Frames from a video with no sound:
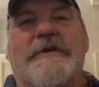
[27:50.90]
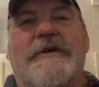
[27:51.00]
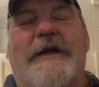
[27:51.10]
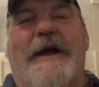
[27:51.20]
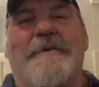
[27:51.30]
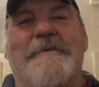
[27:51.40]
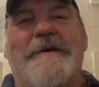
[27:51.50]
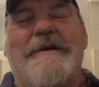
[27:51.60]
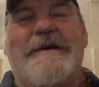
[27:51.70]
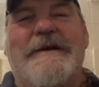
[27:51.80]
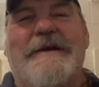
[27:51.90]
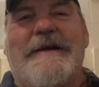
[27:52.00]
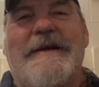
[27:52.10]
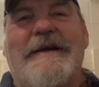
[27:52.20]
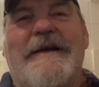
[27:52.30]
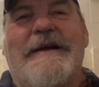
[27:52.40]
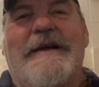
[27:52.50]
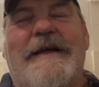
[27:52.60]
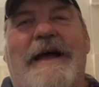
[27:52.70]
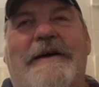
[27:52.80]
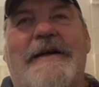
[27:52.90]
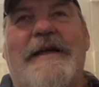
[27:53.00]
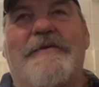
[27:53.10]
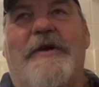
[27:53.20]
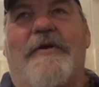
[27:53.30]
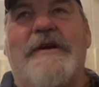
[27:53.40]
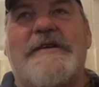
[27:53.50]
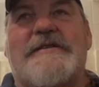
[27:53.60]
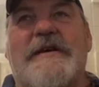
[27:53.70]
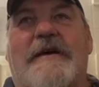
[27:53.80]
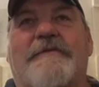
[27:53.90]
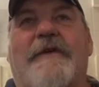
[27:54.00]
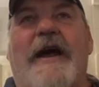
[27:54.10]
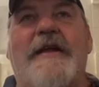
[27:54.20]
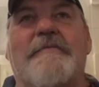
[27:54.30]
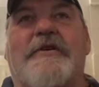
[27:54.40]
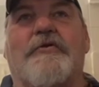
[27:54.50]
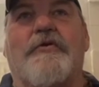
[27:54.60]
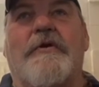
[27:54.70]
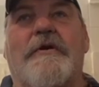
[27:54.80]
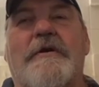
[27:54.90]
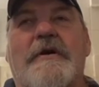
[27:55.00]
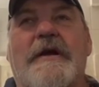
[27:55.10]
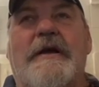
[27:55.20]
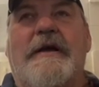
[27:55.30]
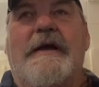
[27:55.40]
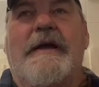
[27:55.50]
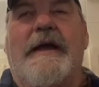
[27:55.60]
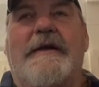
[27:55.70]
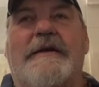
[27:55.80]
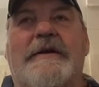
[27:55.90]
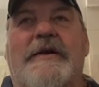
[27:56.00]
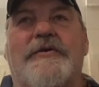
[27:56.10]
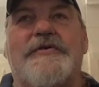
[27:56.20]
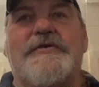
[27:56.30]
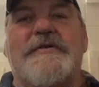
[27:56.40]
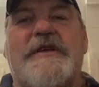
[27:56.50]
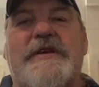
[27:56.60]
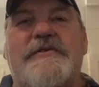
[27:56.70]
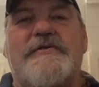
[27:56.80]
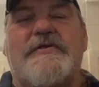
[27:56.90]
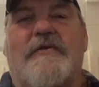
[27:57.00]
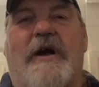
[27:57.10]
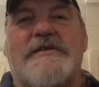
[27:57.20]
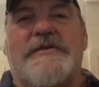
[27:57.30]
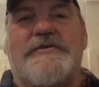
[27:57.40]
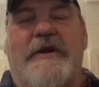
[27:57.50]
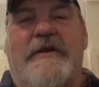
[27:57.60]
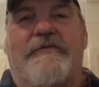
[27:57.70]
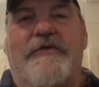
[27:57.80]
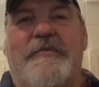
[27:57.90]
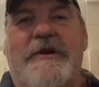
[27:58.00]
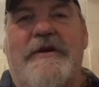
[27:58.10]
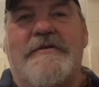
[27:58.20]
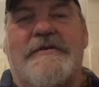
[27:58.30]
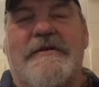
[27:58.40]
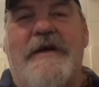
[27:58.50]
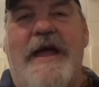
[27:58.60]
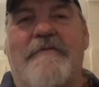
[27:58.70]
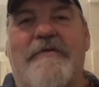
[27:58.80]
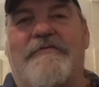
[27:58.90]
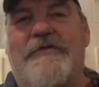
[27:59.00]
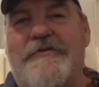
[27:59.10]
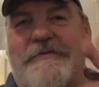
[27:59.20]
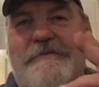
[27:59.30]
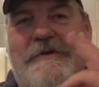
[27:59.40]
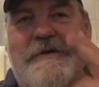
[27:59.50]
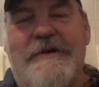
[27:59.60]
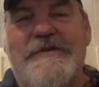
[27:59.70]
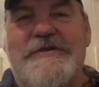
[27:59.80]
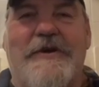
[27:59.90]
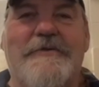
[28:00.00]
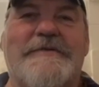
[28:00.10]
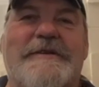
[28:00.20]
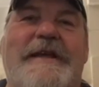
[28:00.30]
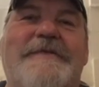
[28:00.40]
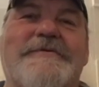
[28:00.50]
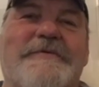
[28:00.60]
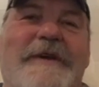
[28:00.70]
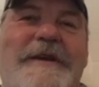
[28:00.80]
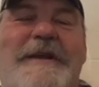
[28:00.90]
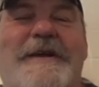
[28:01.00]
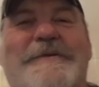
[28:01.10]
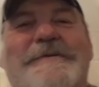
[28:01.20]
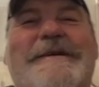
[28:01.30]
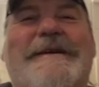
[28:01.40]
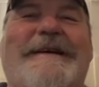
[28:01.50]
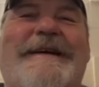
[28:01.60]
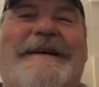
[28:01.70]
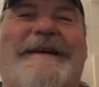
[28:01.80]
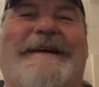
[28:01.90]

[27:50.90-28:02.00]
Yeah, yeah. He would always uh, find him a corner and go and do his Hindu squats and drink a few beers and have a few tokes, and he was ready